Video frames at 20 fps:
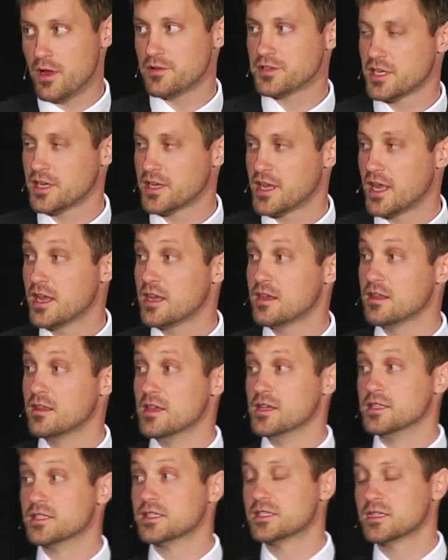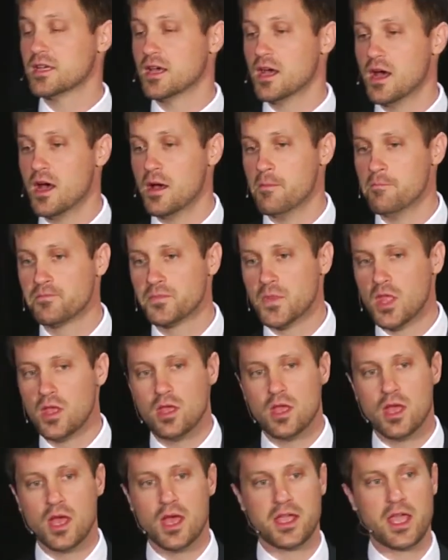was gonna get into this.
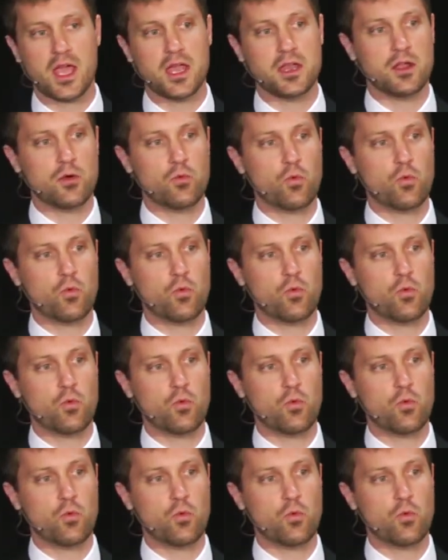Again,